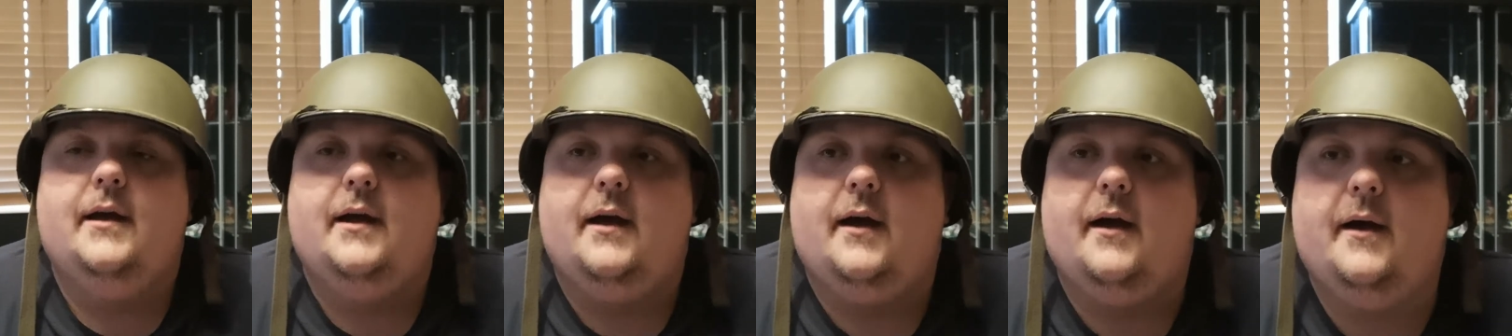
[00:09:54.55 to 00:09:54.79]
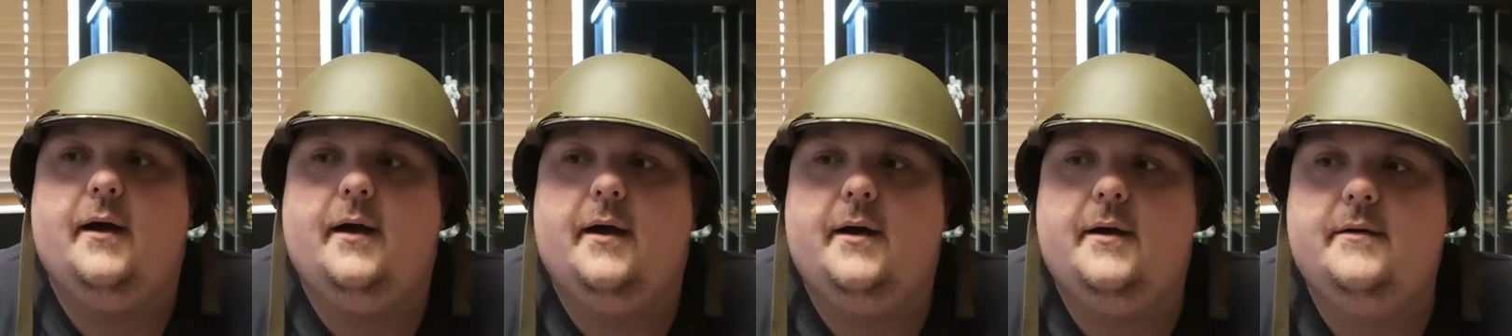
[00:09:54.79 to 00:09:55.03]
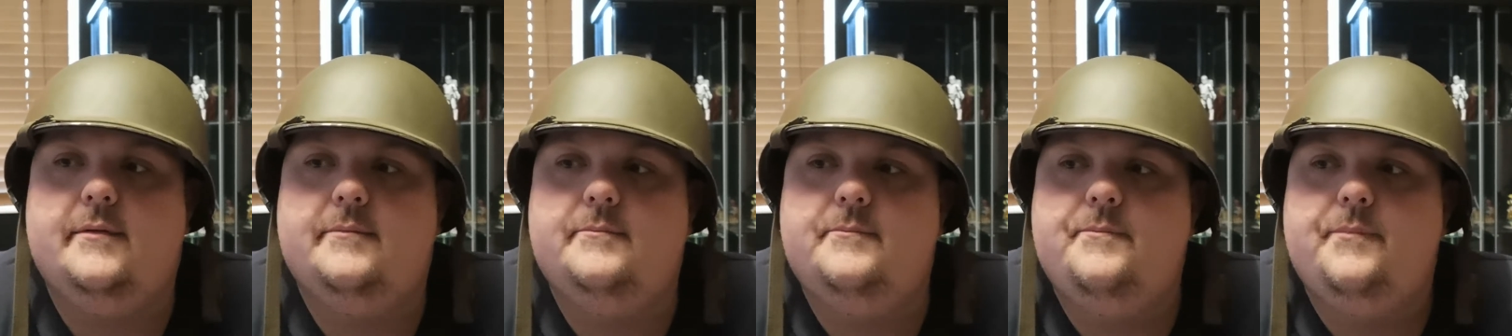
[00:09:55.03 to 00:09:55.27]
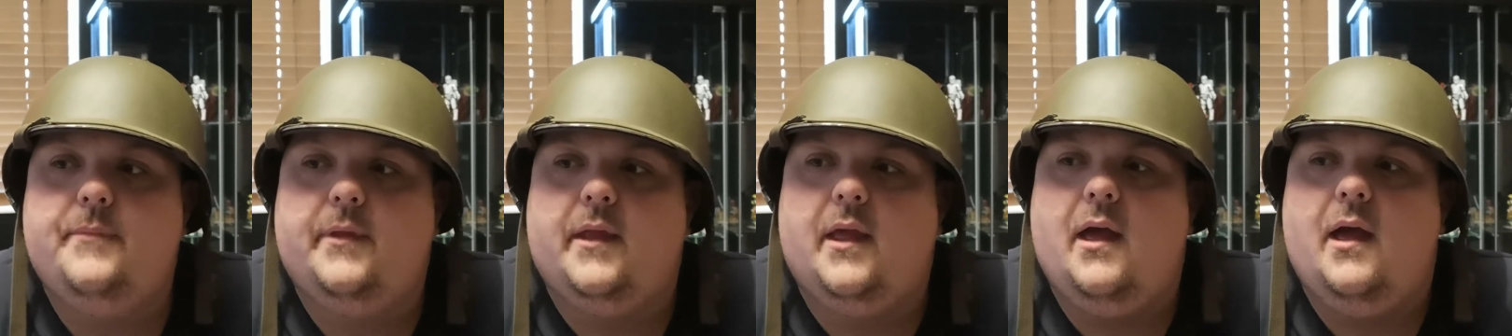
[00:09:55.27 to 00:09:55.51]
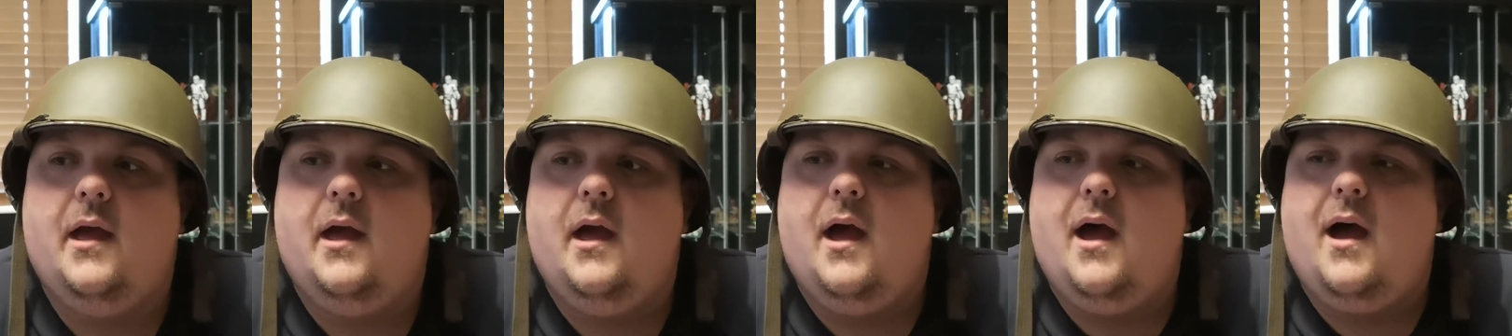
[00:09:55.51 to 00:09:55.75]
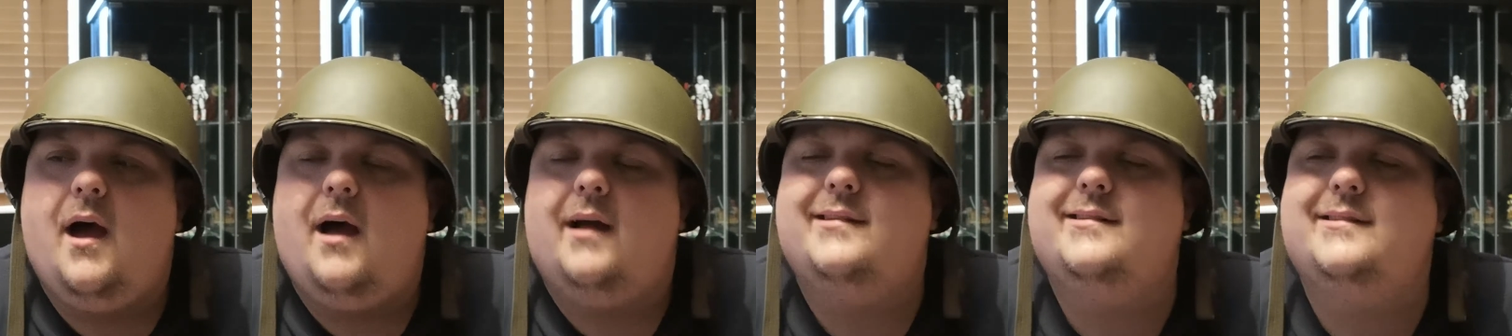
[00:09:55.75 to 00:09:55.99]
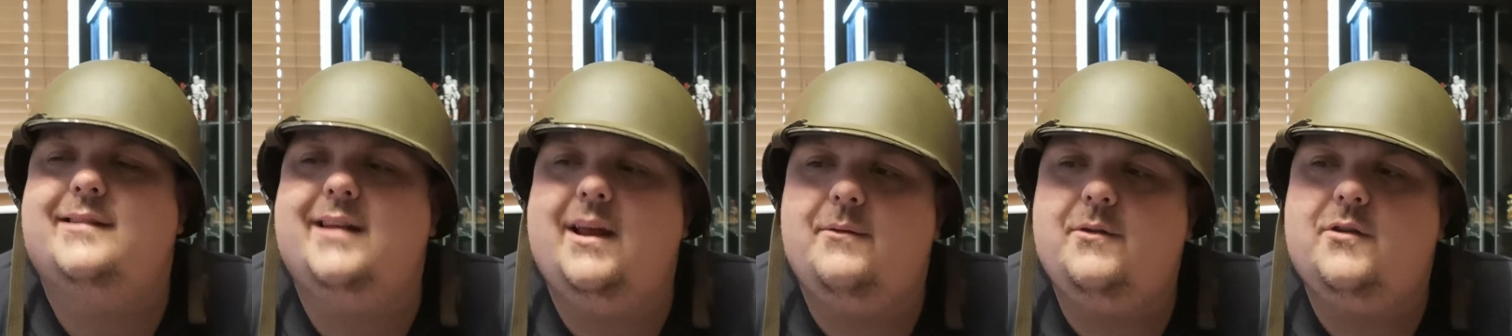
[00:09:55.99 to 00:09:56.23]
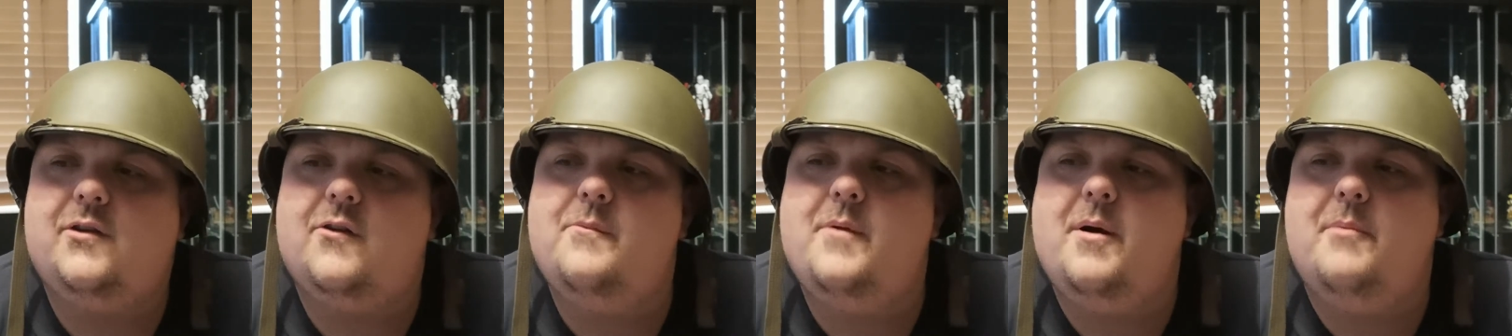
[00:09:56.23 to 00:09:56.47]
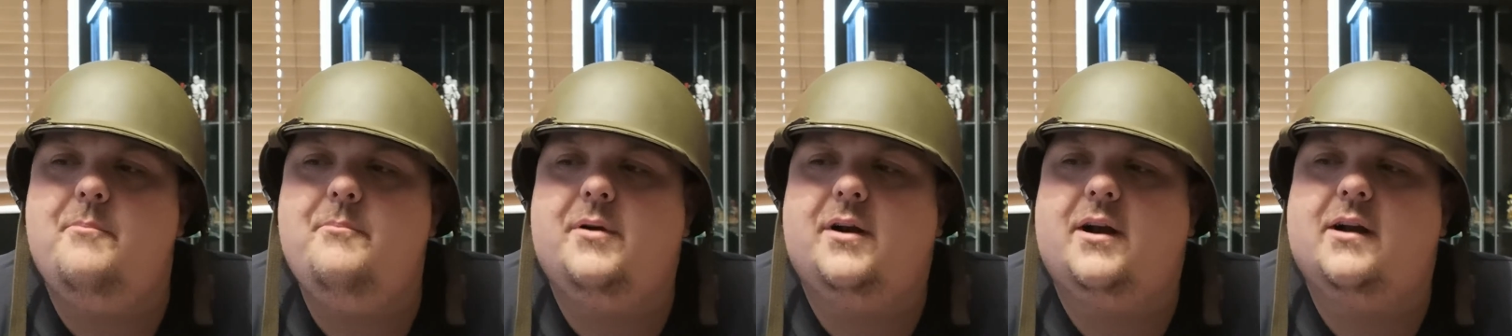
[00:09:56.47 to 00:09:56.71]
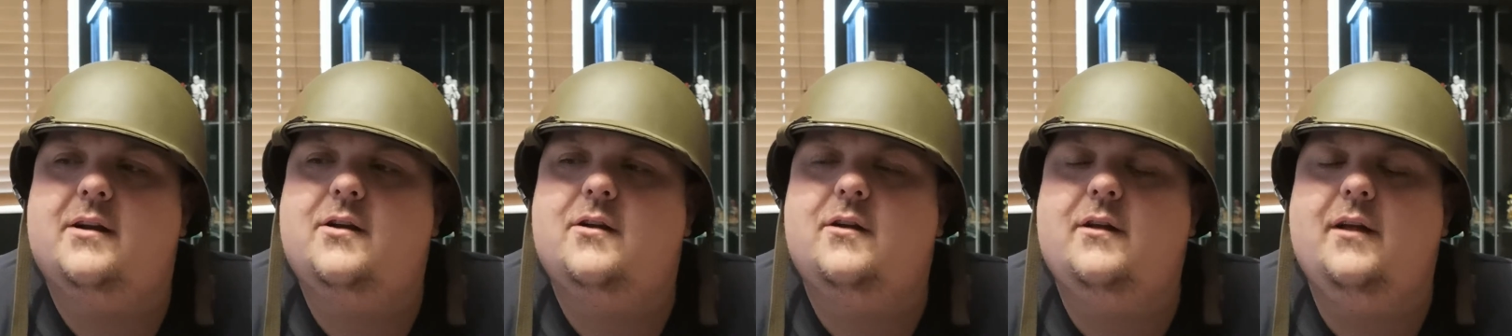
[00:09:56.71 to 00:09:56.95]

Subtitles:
I seem to remember,